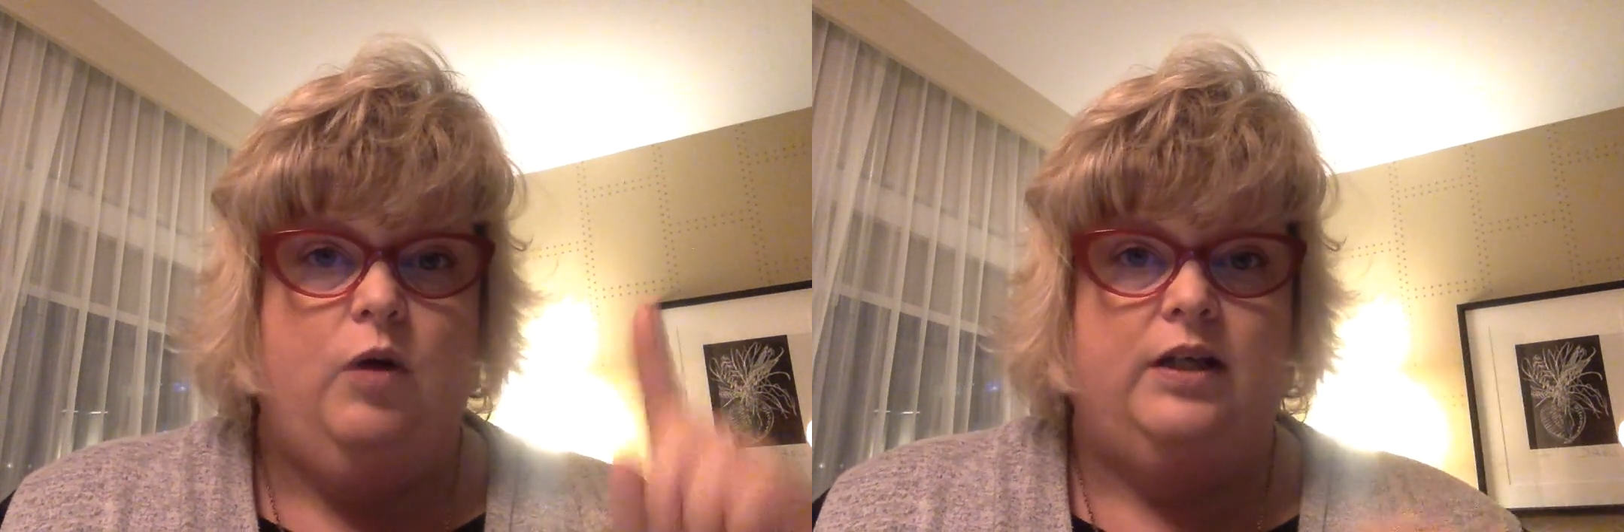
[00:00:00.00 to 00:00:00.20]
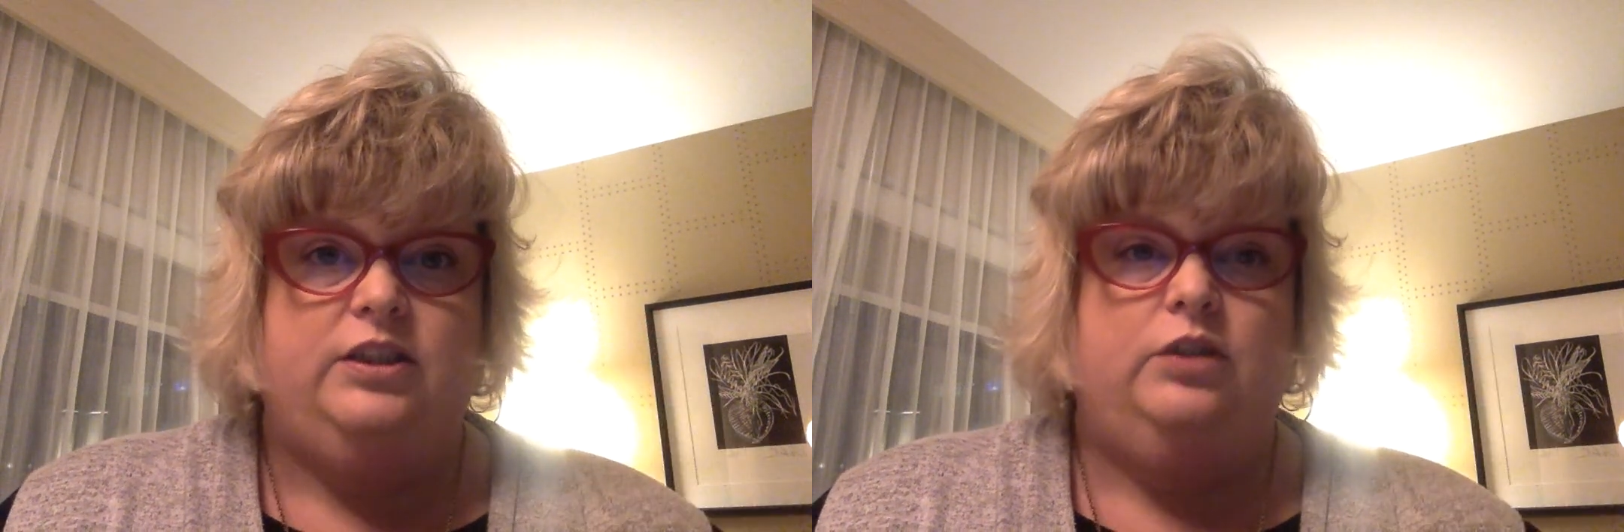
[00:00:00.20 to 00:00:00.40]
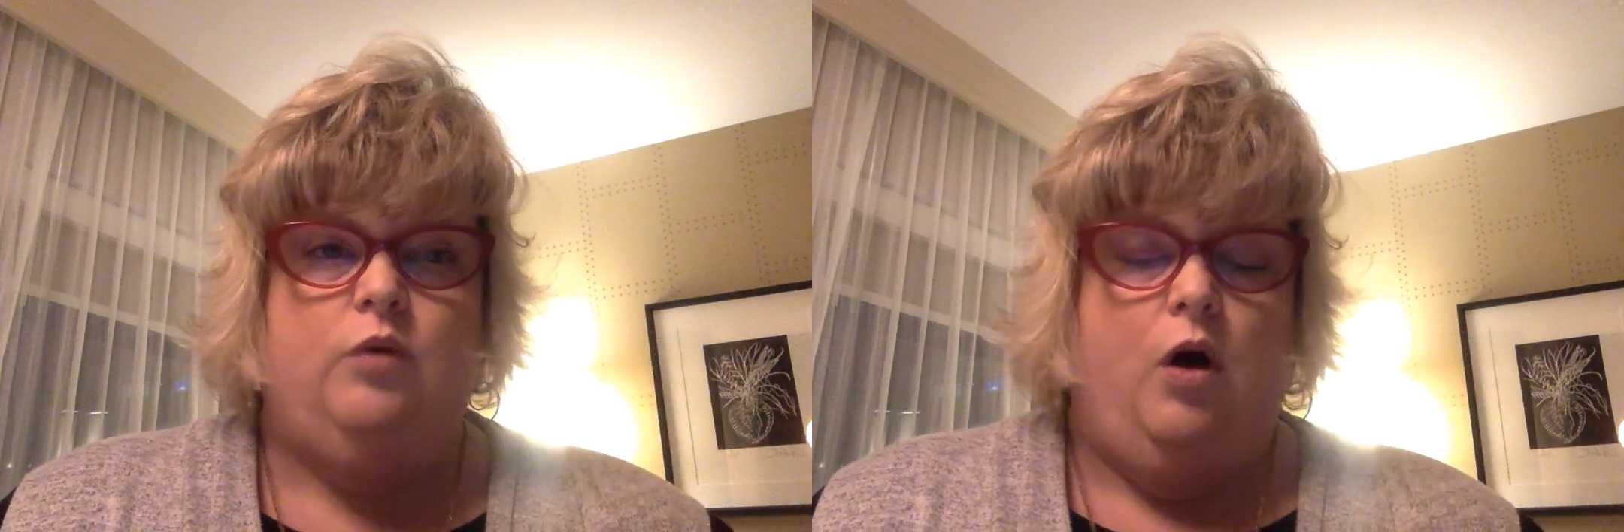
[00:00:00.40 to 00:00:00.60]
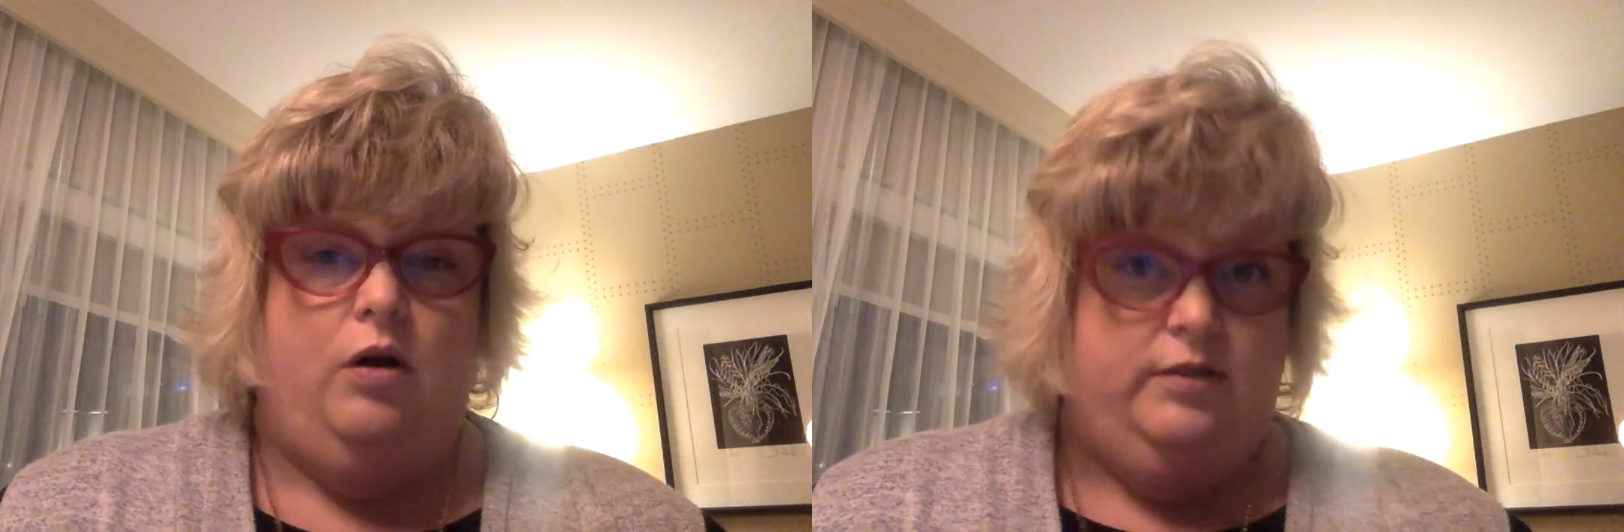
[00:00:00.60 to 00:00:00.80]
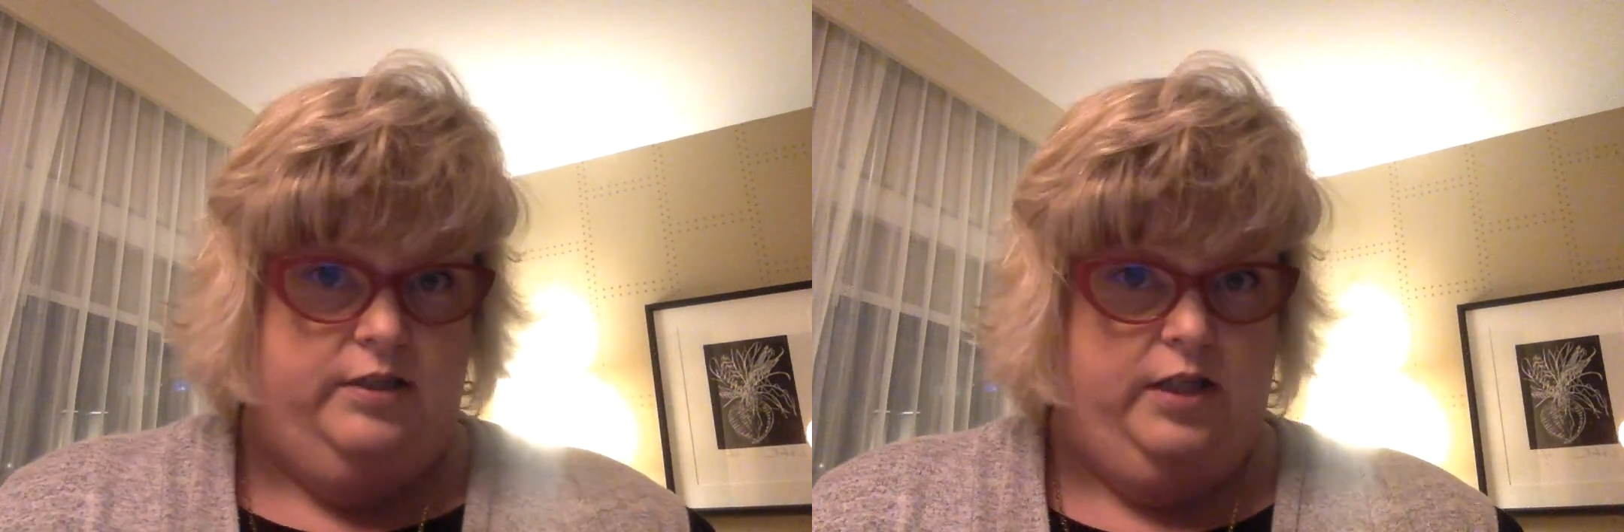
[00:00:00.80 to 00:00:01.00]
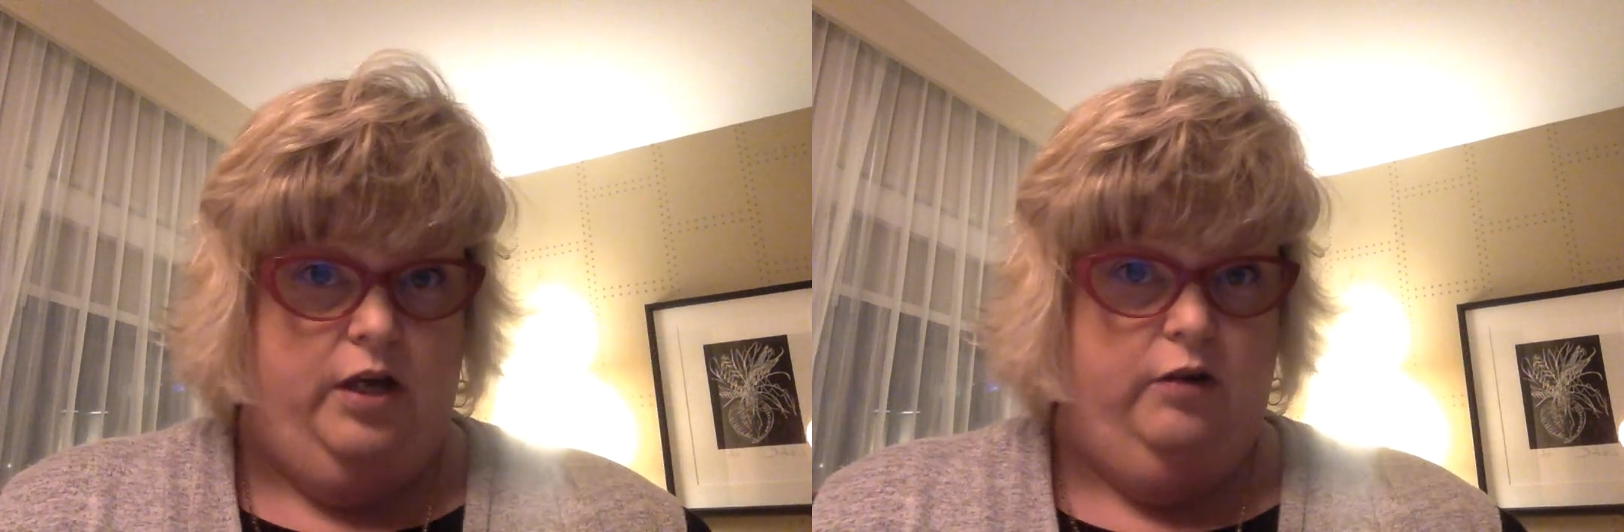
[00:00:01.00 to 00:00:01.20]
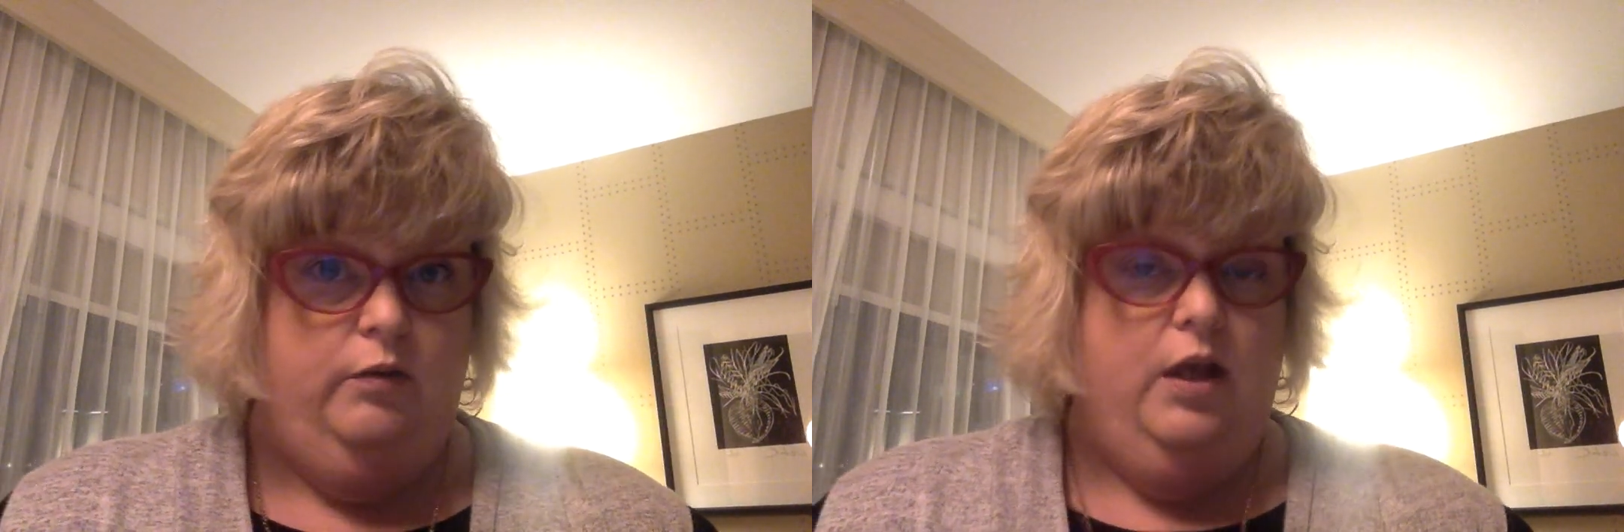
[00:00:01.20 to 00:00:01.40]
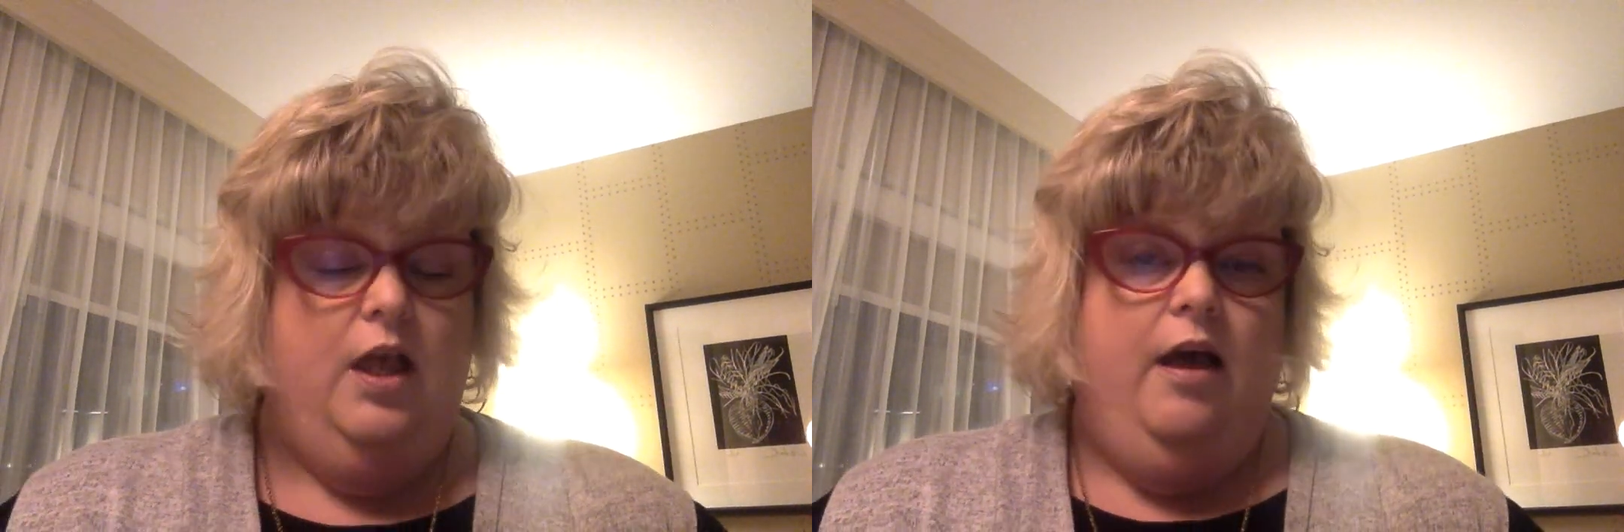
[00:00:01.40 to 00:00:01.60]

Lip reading: want to also